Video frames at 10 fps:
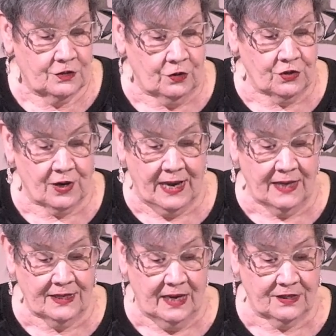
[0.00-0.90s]
So your
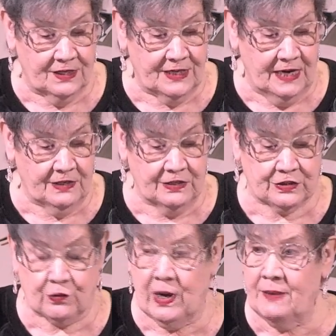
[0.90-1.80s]
handout today
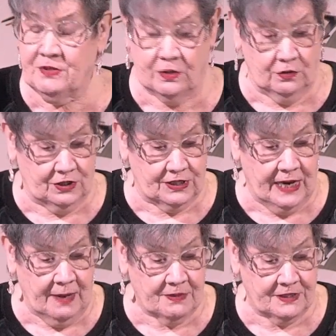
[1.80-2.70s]
describes those
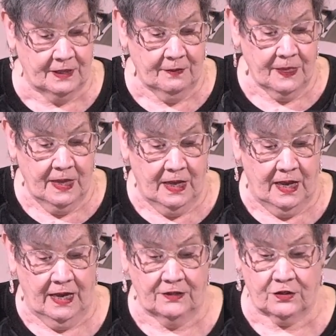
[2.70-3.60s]
steps,
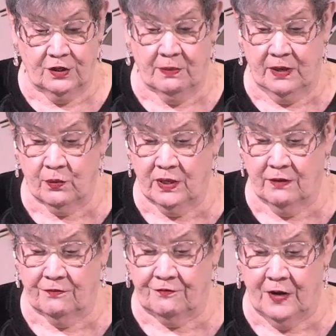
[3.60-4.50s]
and so you might want
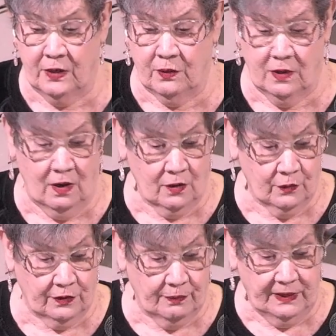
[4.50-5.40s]
to follow
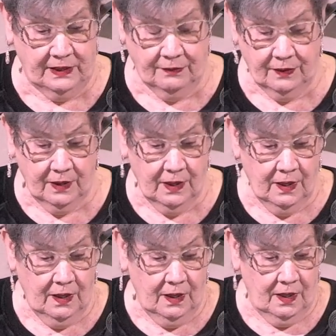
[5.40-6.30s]
along with me.
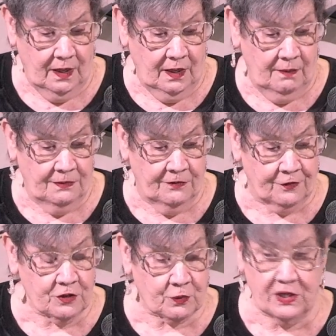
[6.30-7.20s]
The
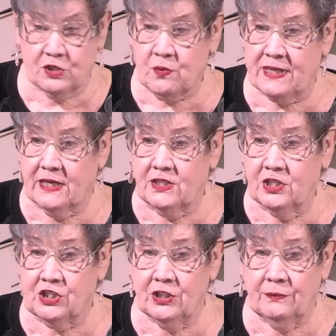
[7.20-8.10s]
first one is
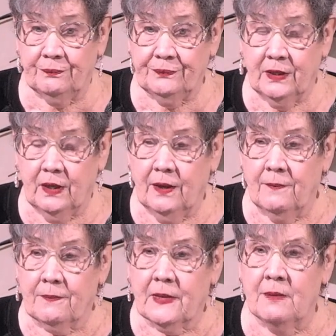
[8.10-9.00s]
recognition.
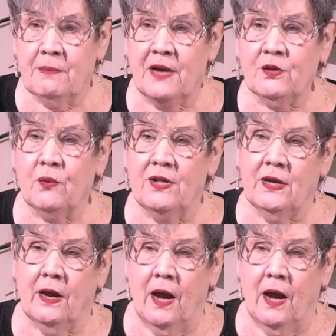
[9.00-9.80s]
And by the way,